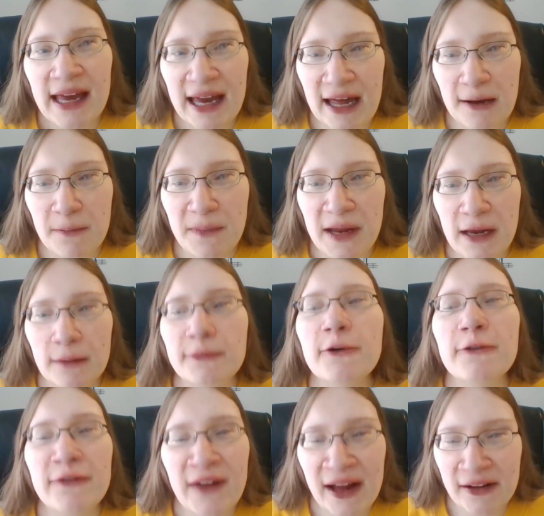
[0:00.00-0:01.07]
and being
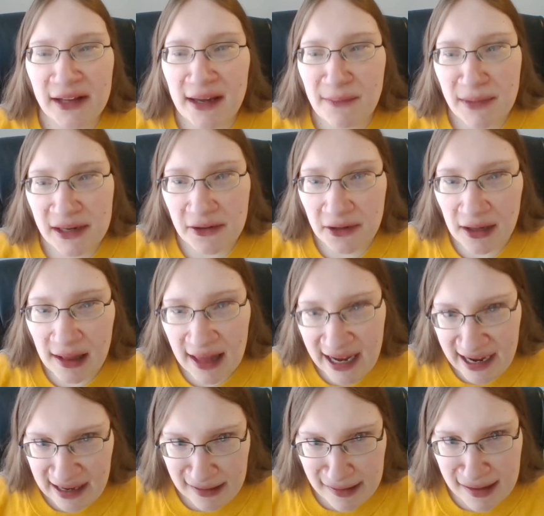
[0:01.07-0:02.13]
profoundly middle
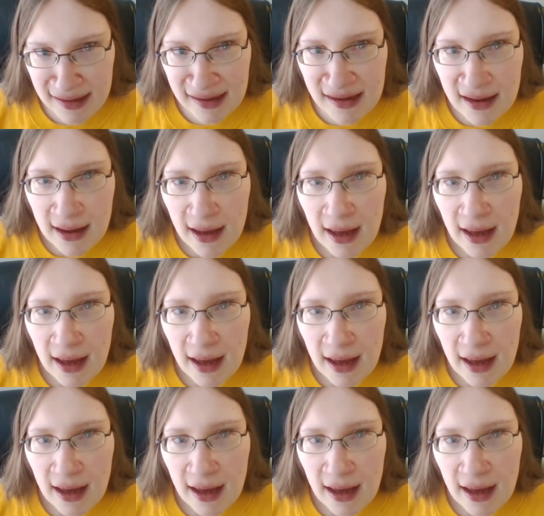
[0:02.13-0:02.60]
class.